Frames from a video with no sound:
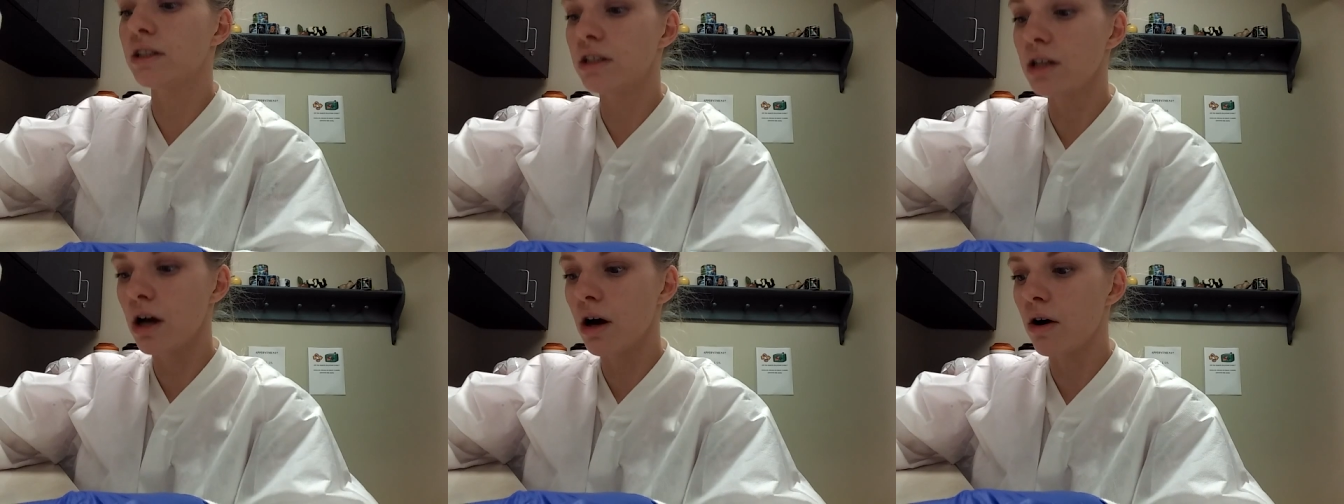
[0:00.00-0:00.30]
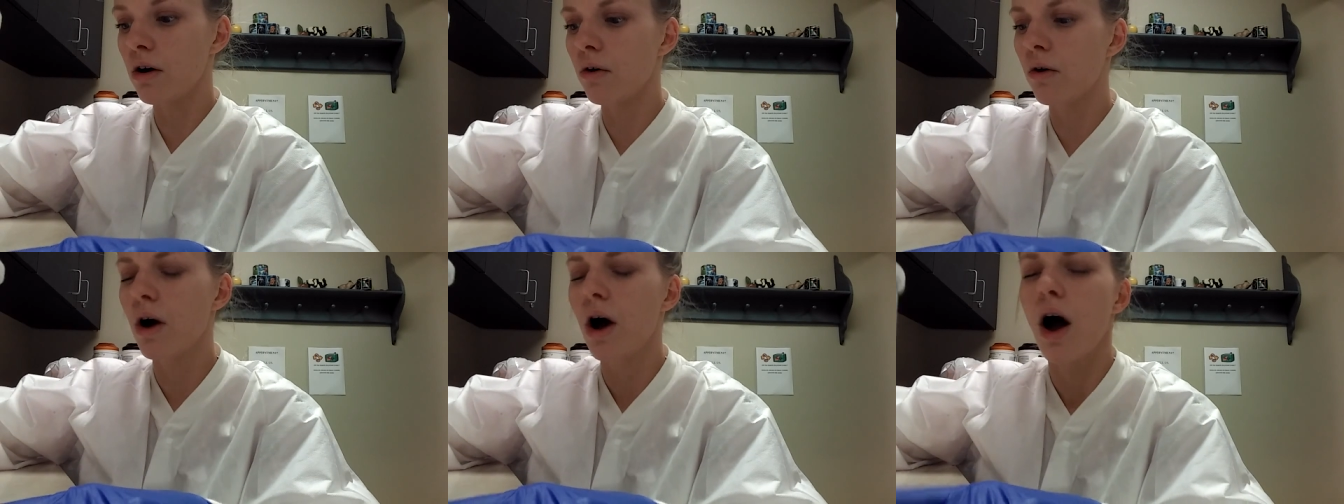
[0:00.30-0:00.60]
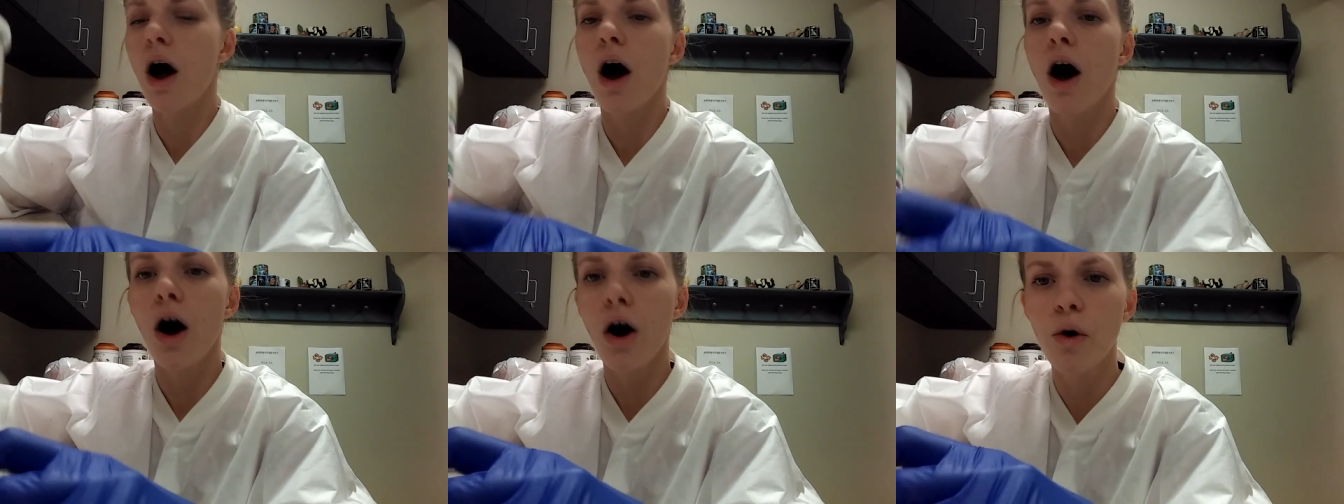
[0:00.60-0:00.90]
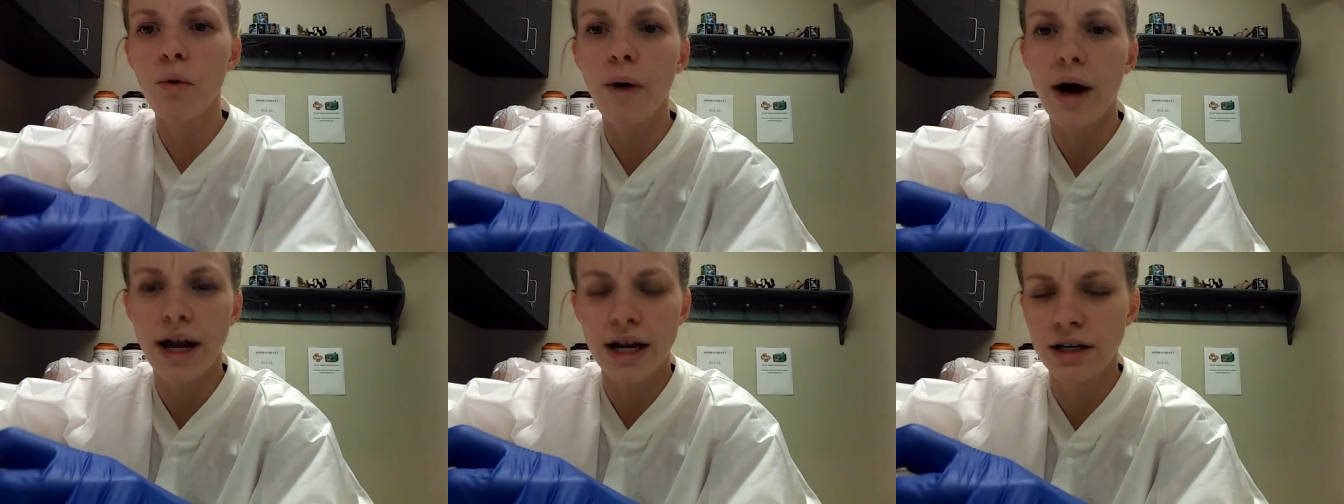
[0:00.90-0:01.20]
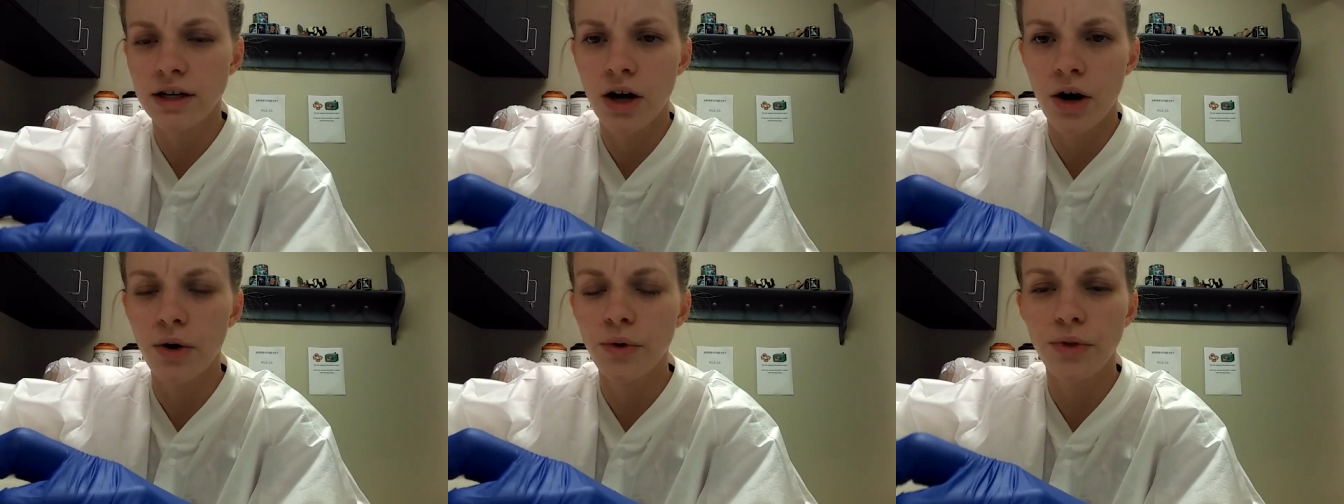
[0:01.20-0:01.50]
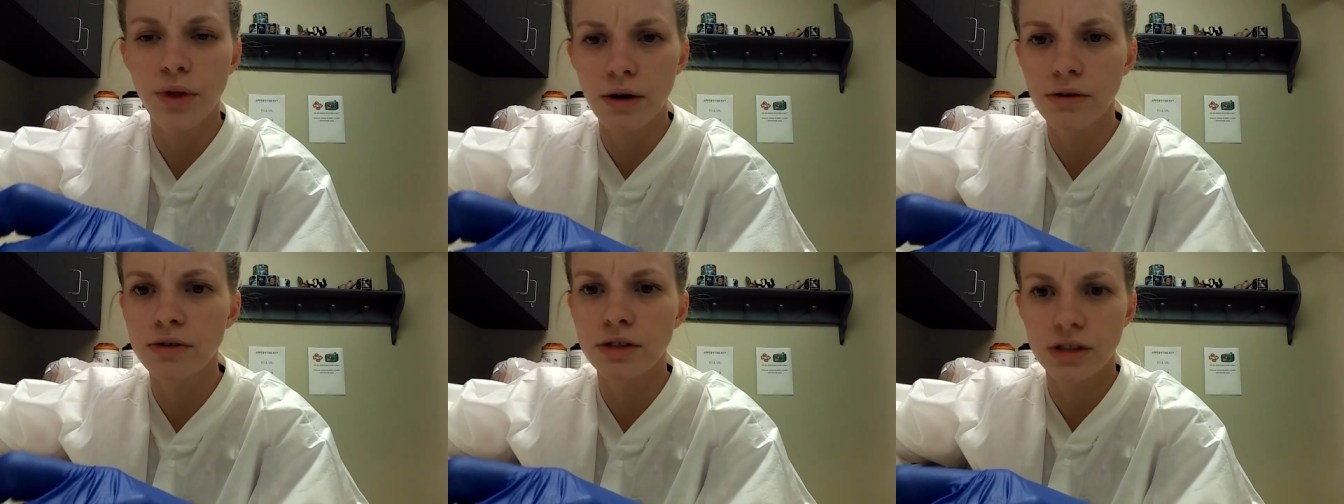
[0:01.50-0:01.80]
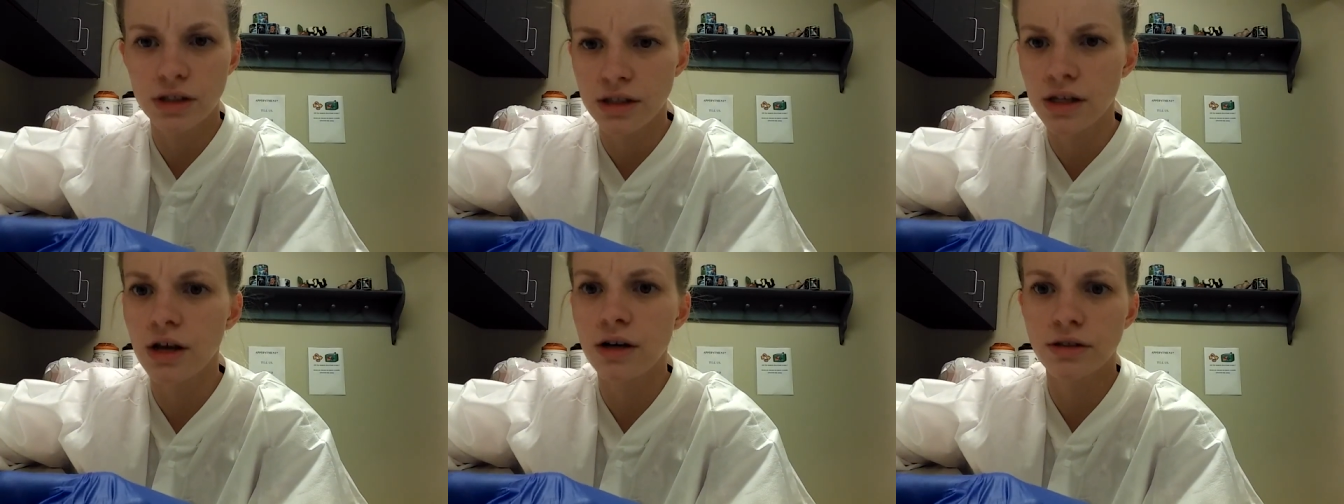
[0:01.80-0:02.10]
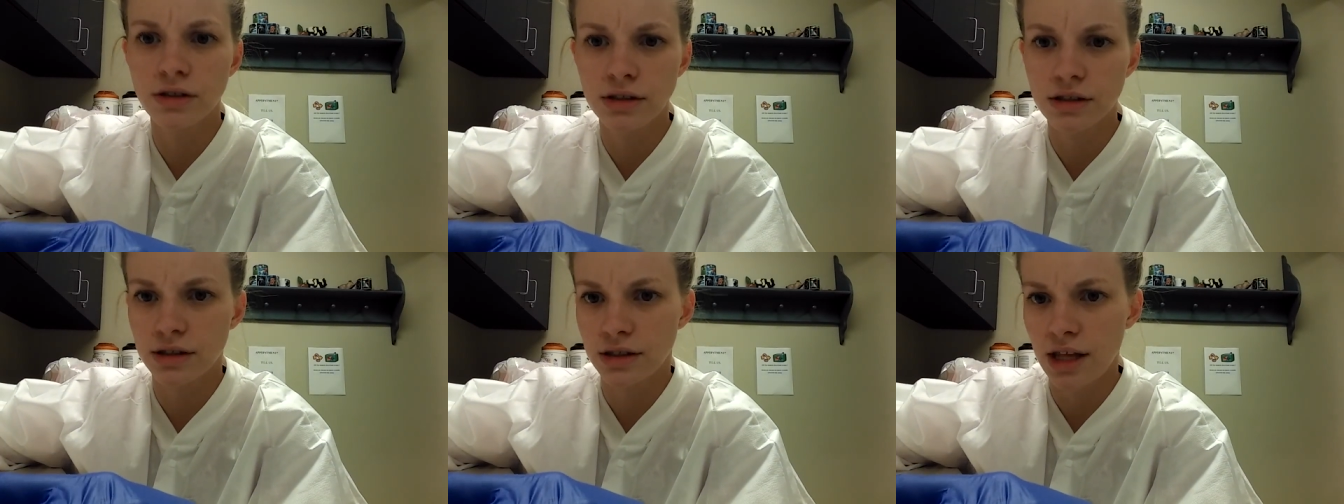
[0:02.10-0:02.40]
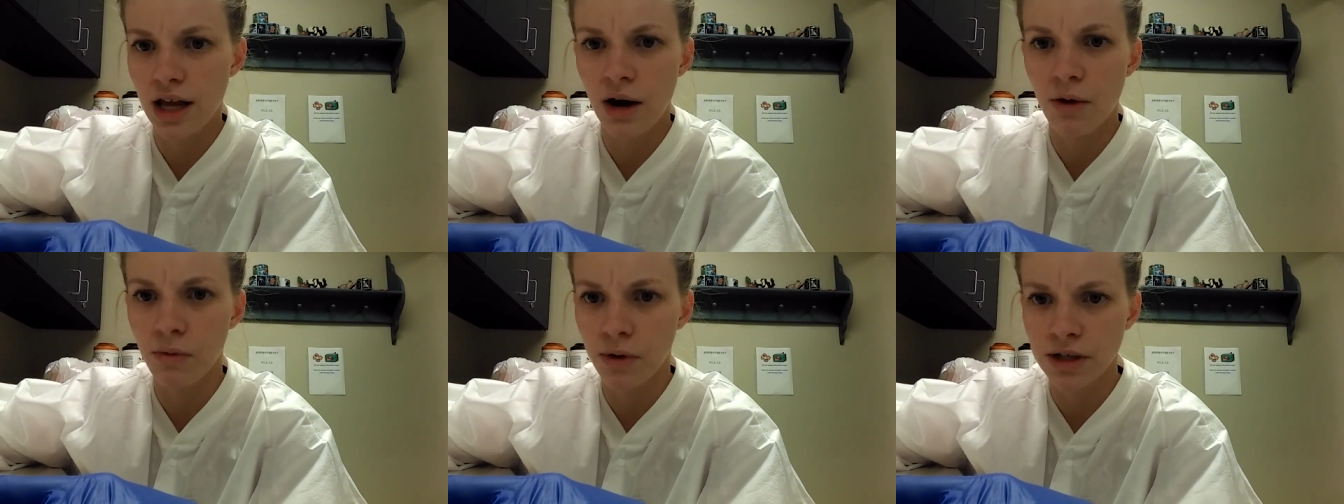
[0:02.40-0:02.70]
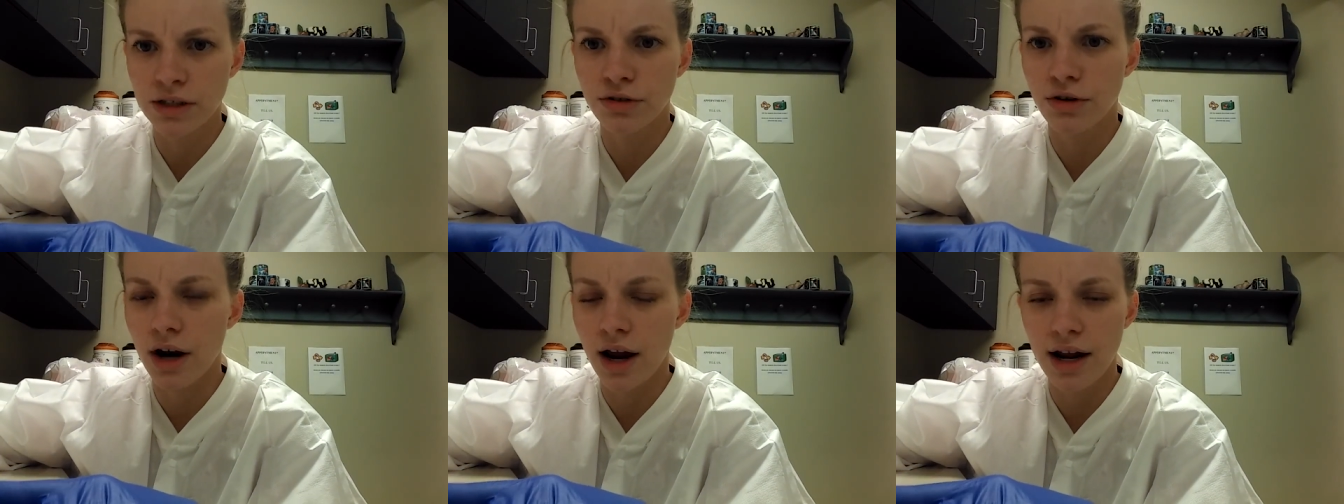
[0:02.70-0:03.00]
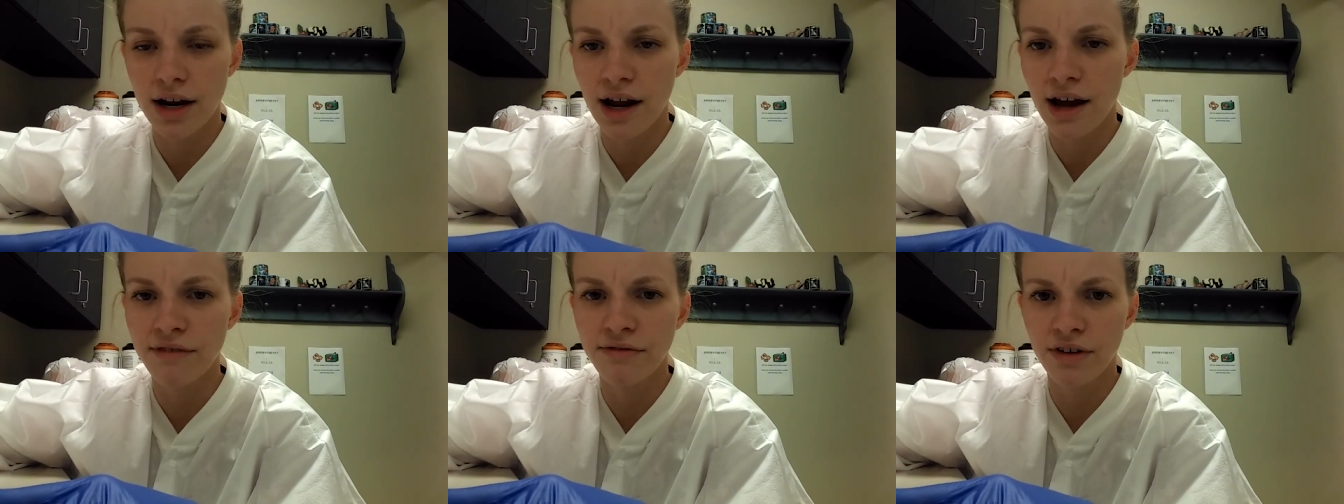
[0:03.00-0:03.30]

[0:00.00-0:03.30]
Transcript: So, oh wait, no, those, those, that was right.